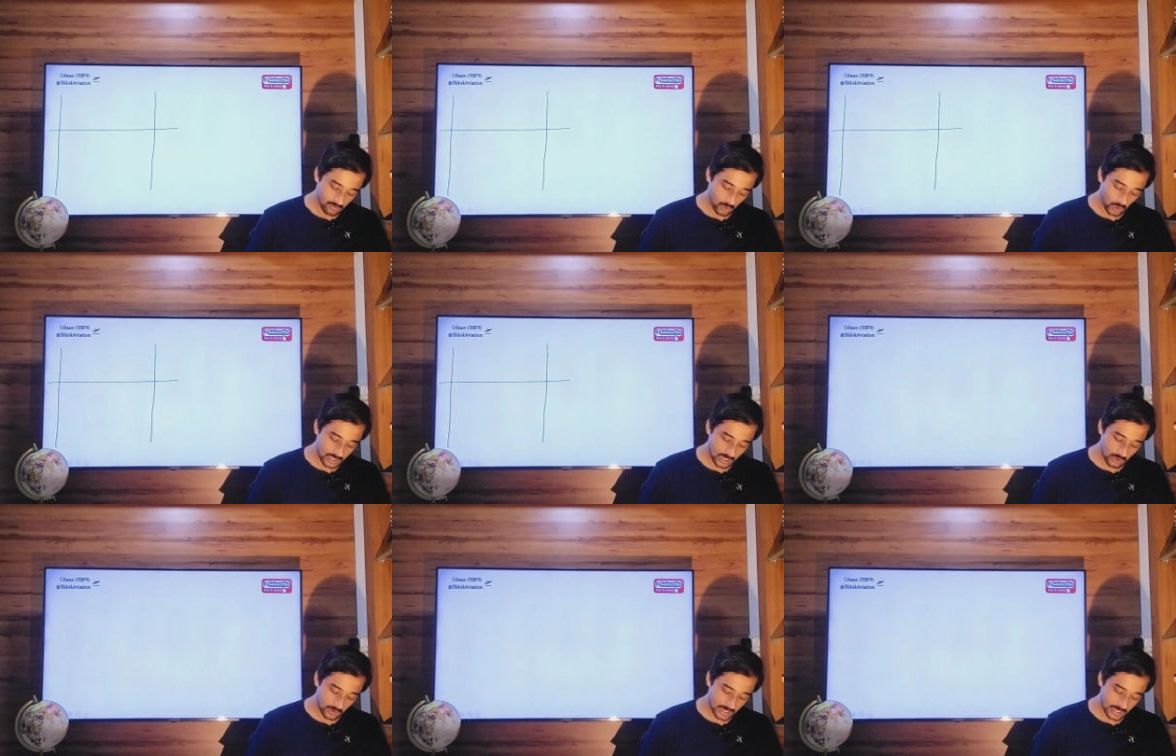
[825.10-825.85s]
Both are
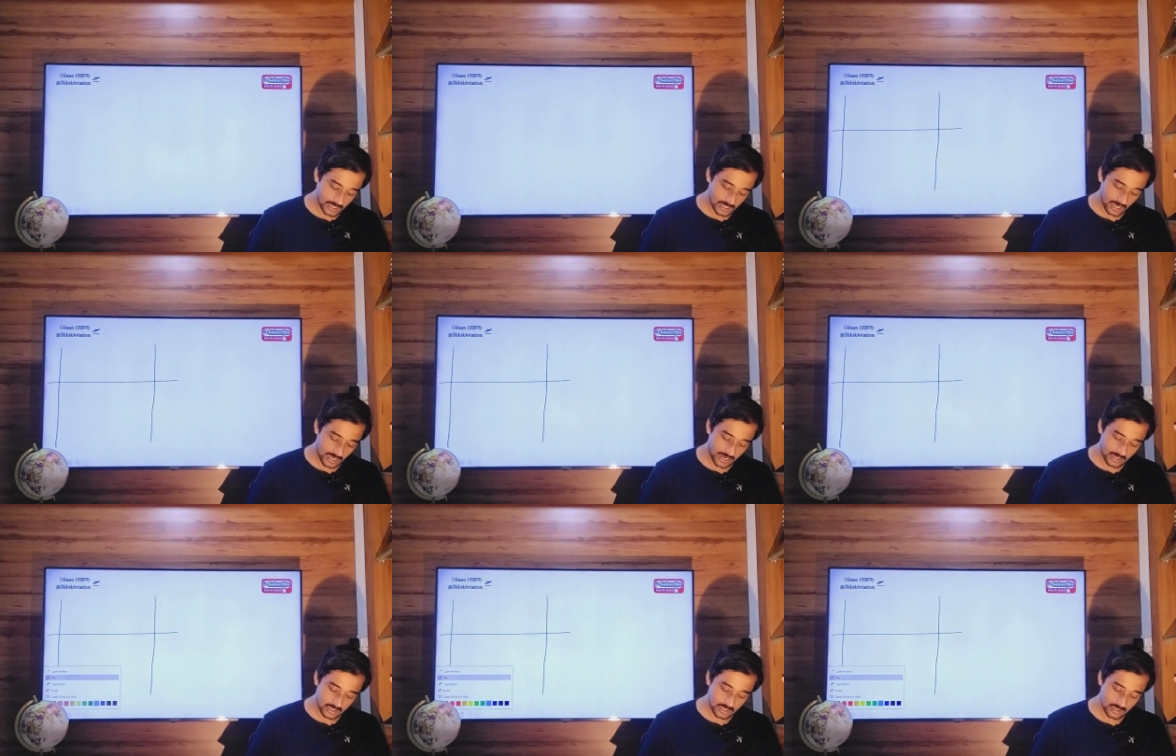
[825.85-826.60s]
located
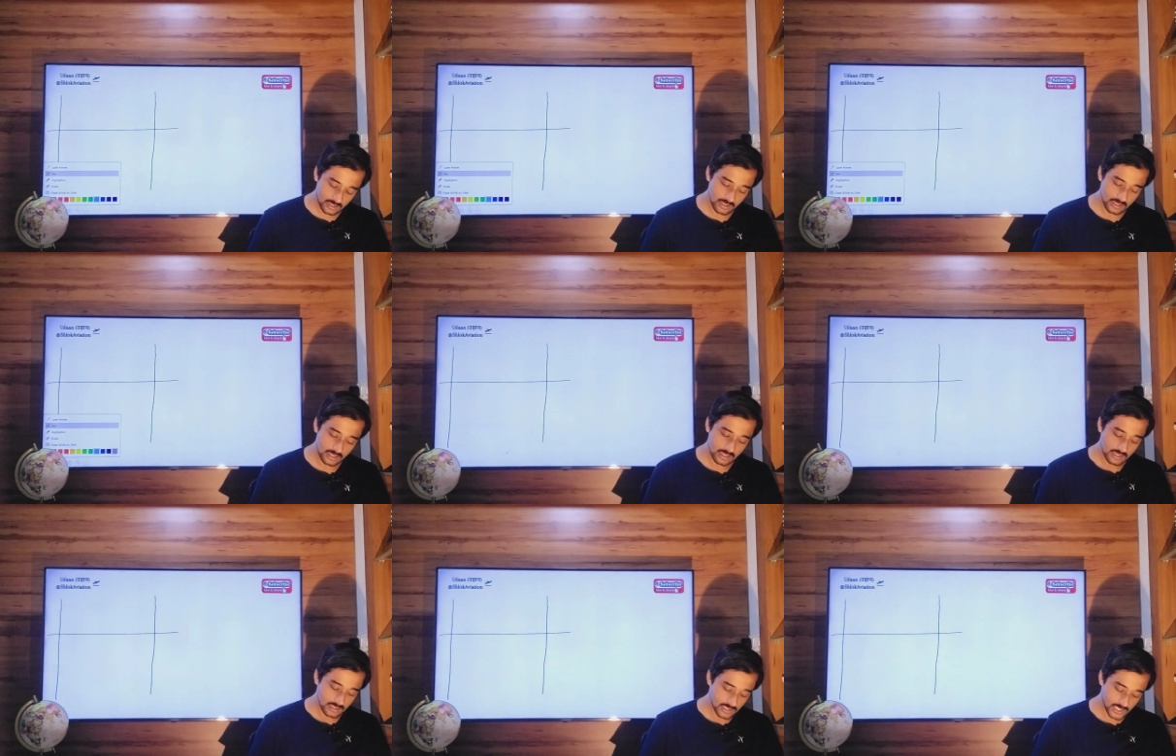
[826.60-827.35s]
at
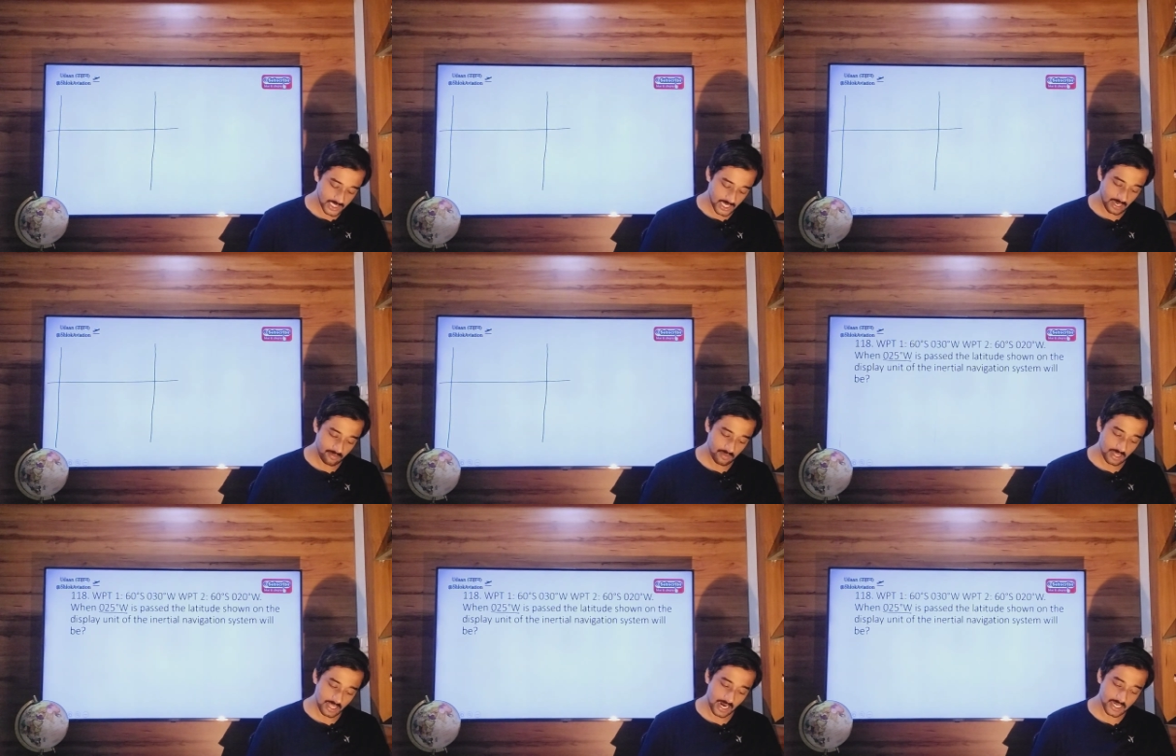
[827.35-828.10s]
same
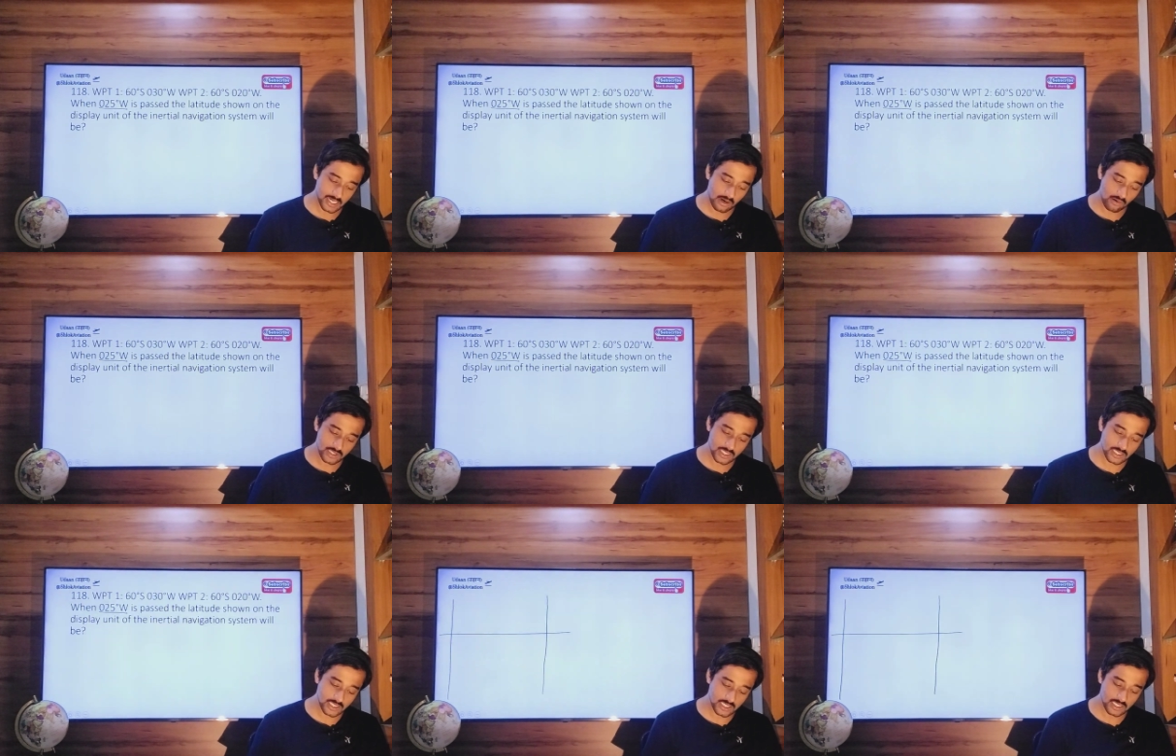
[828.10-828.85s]
latitude,
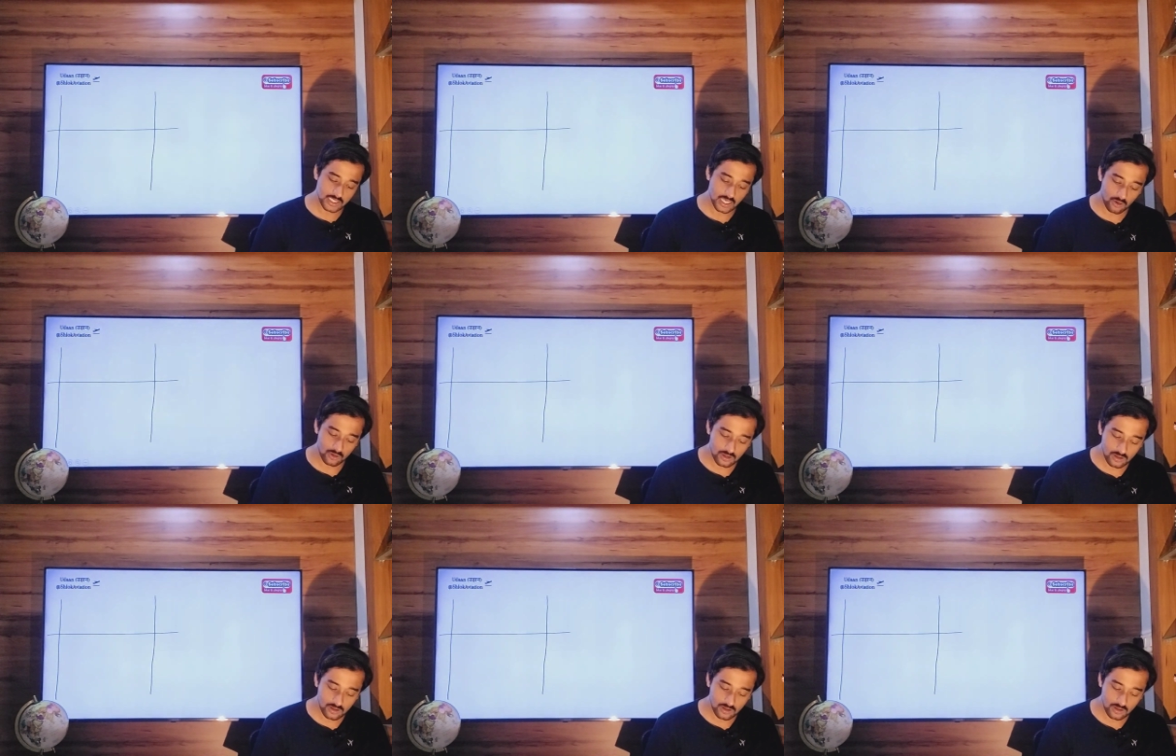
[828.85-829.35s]
60 south,